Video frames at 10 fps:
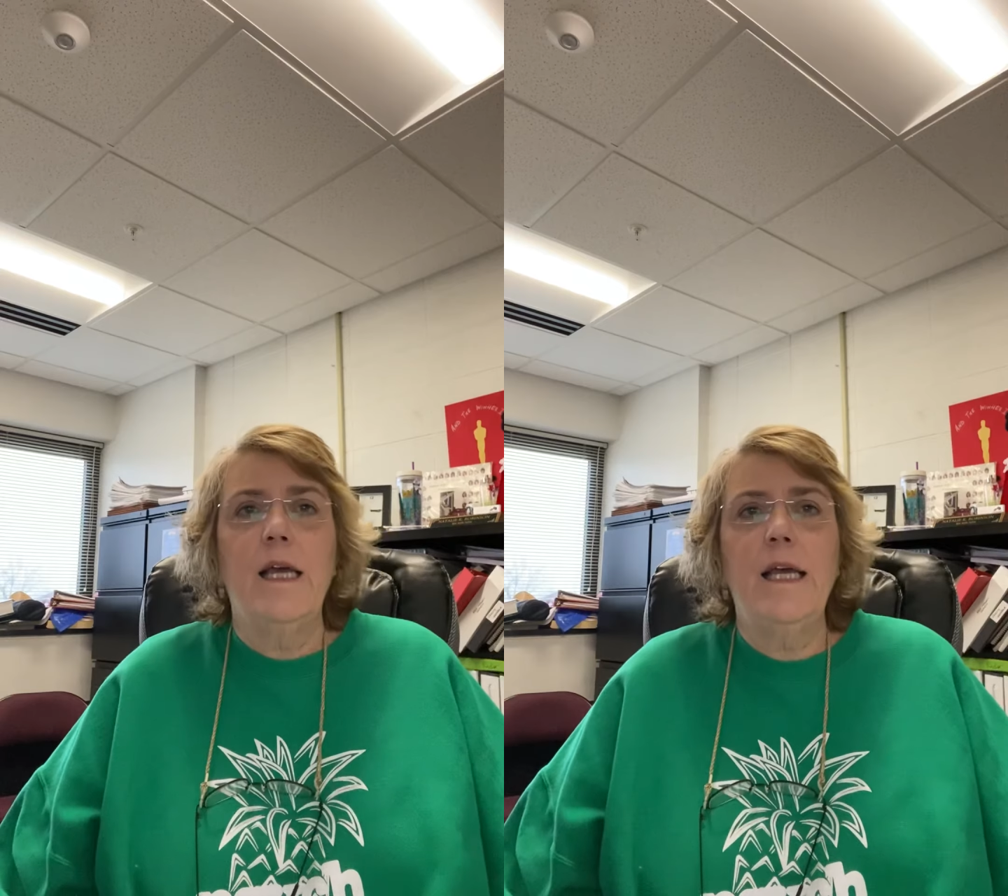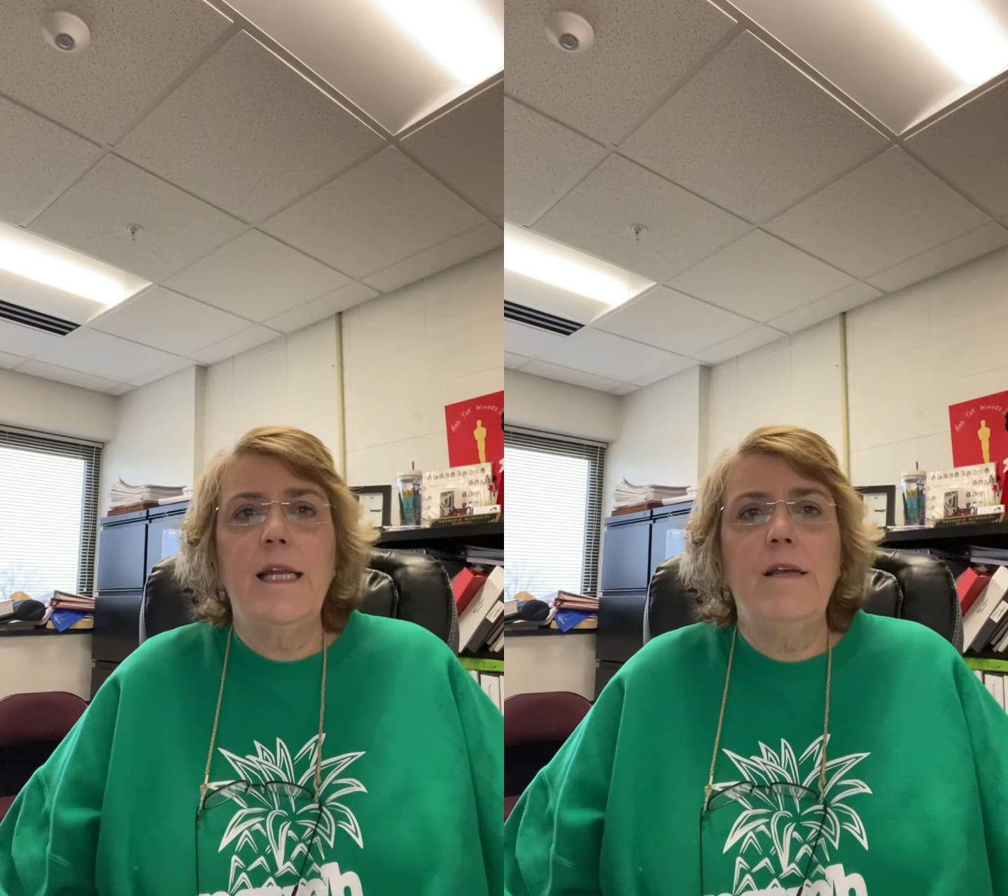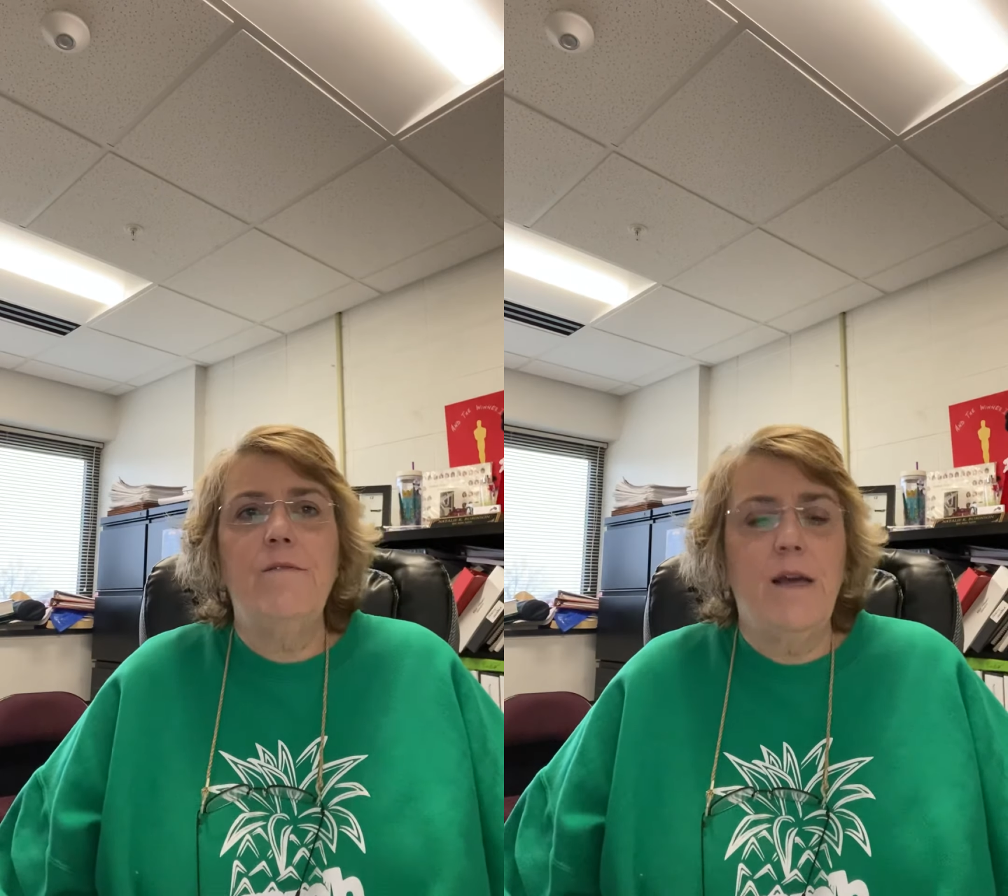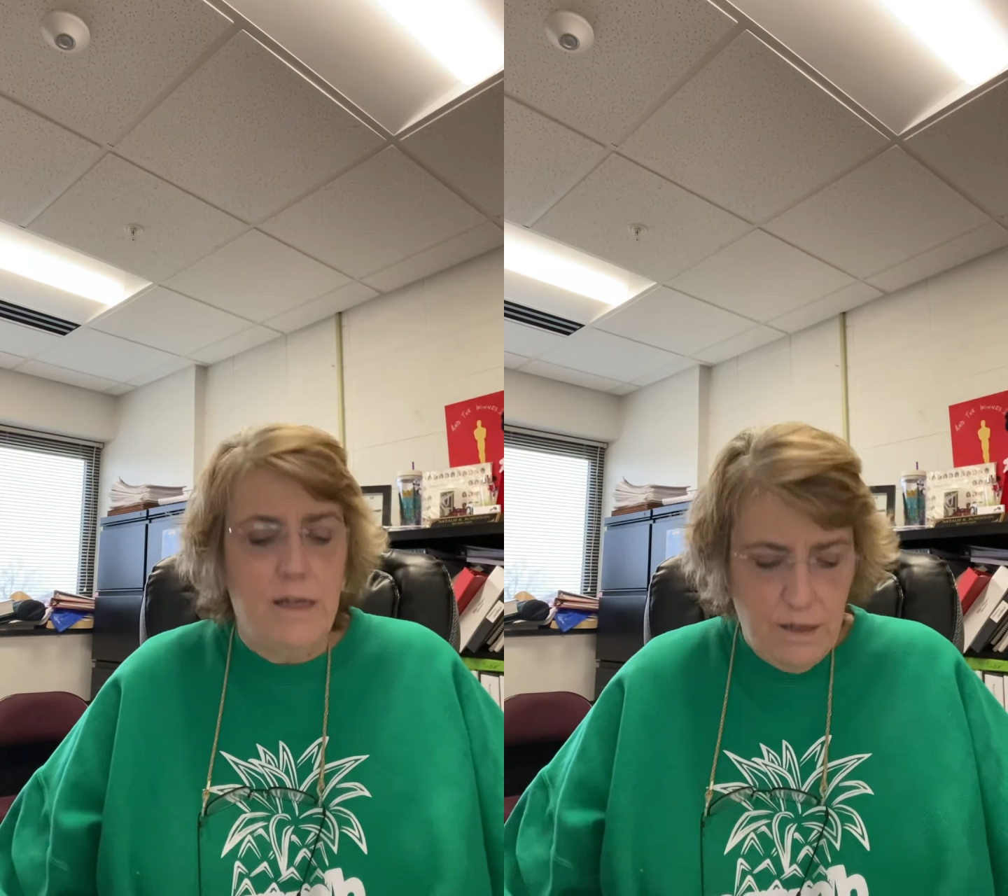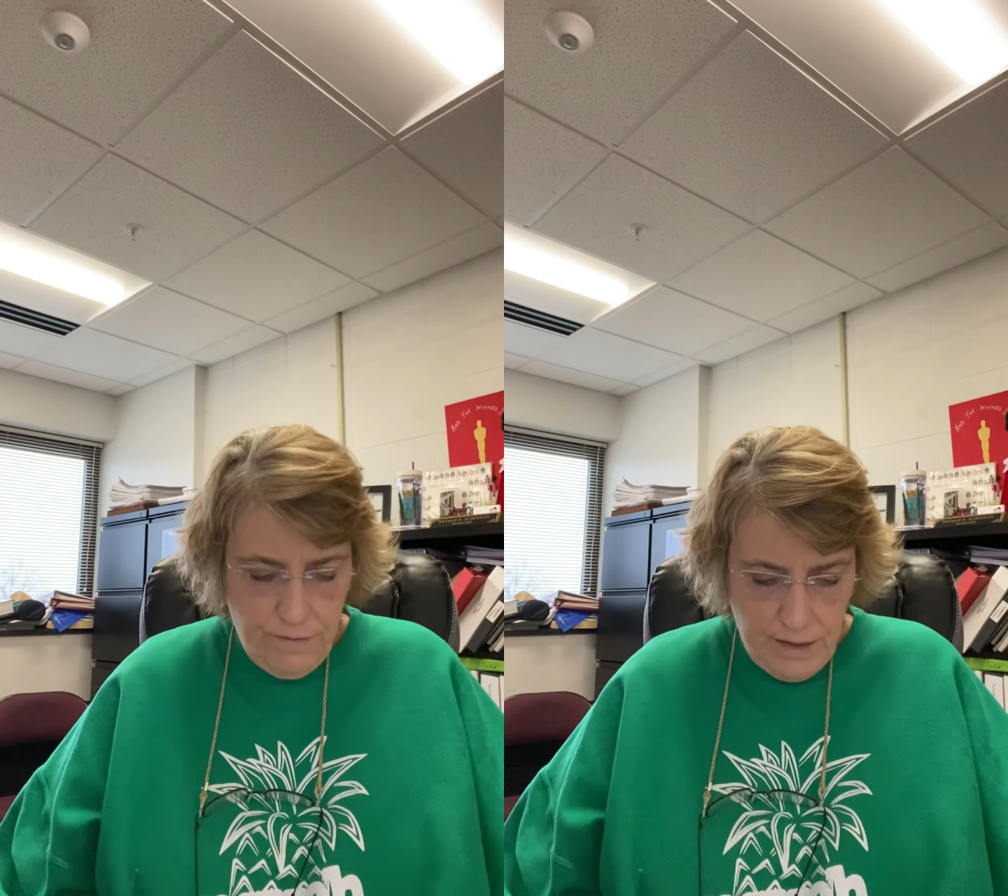
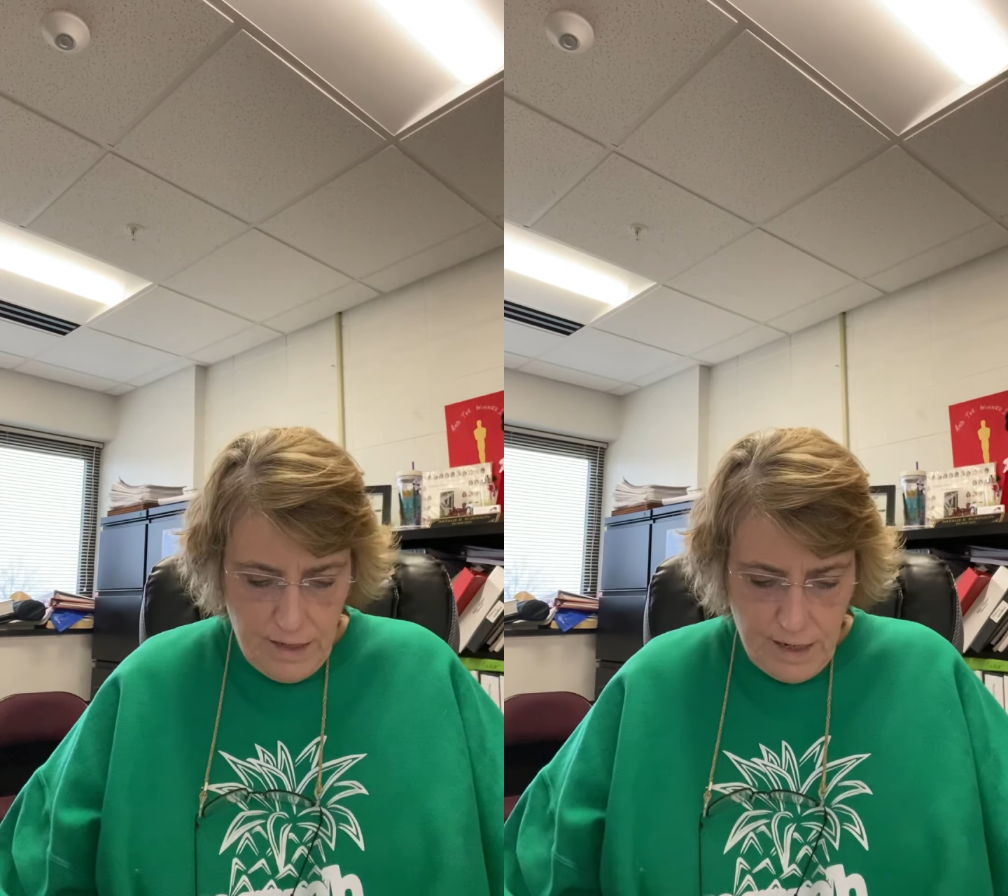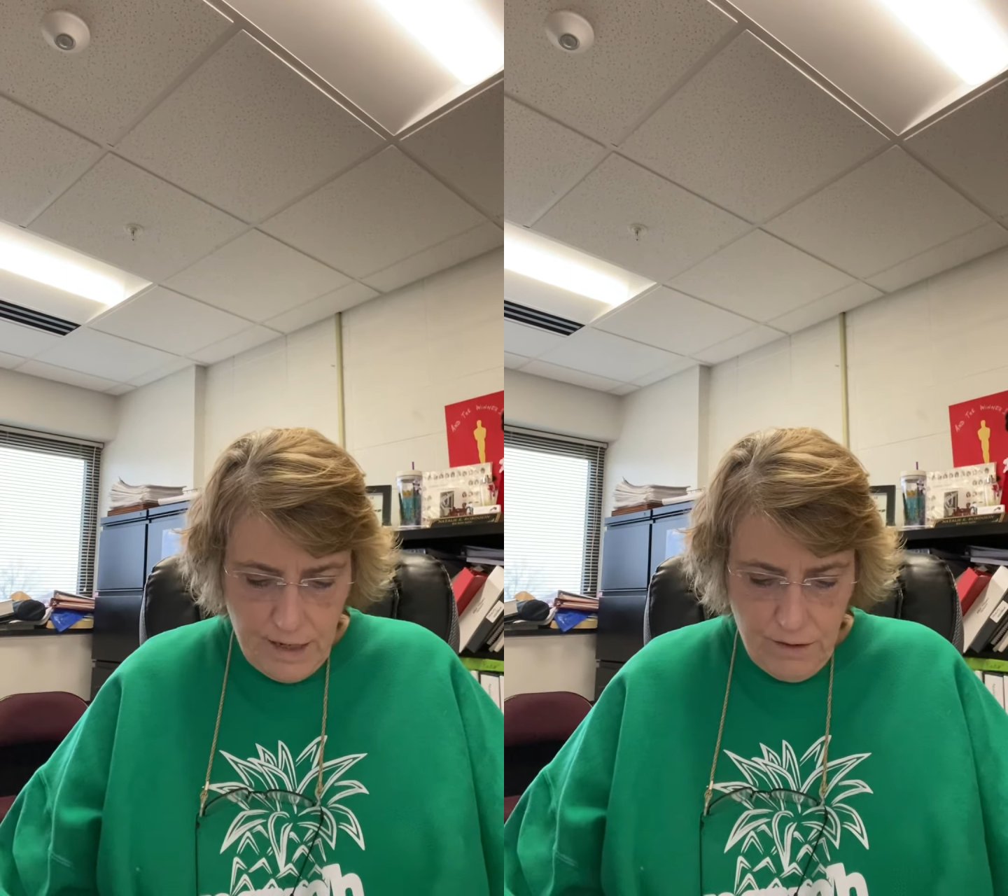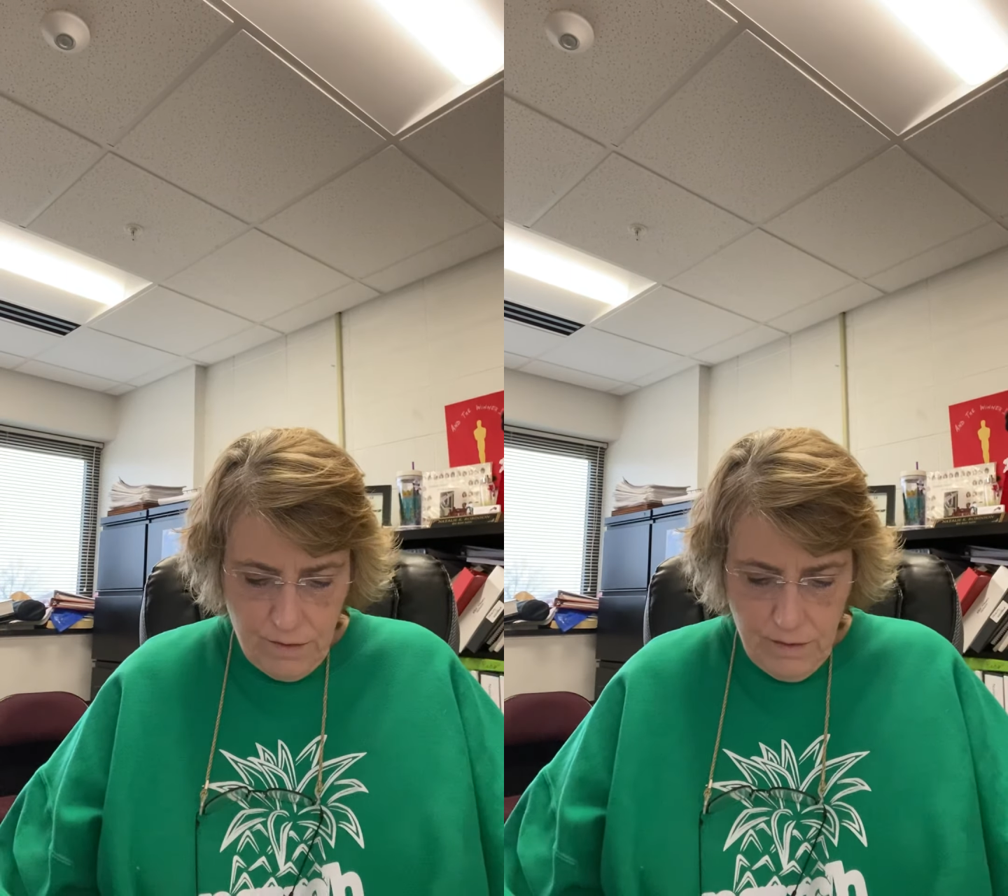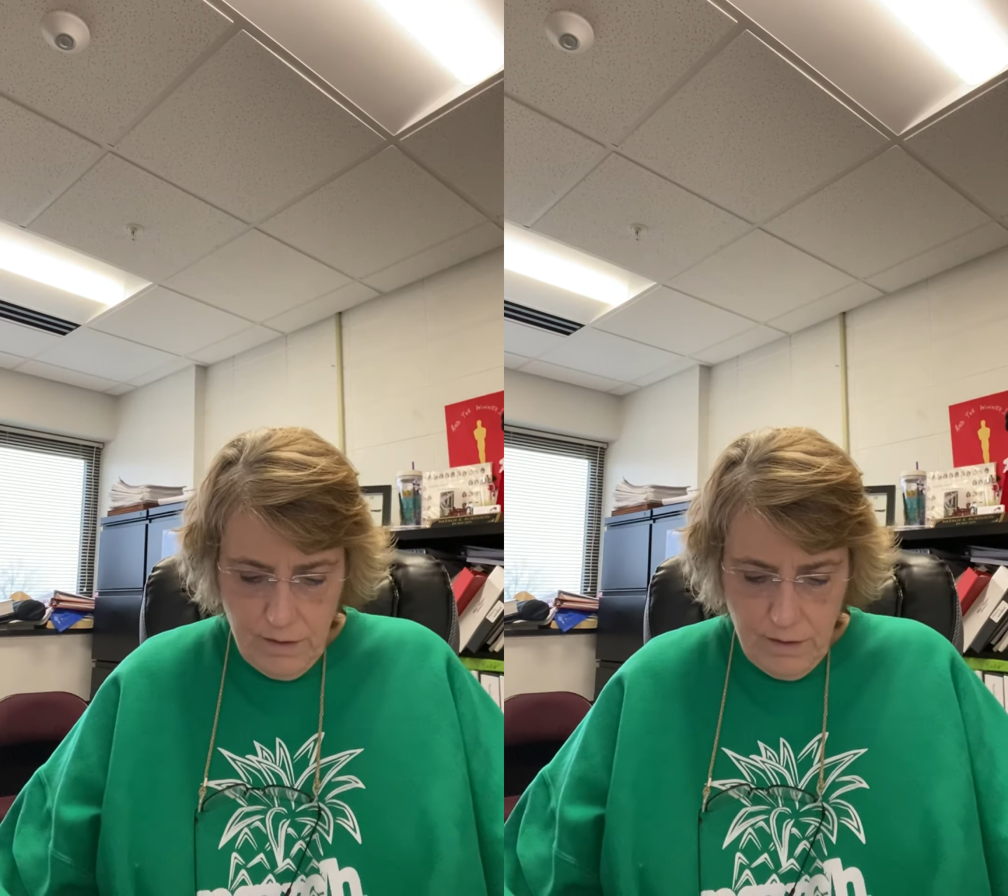Ineffective denial.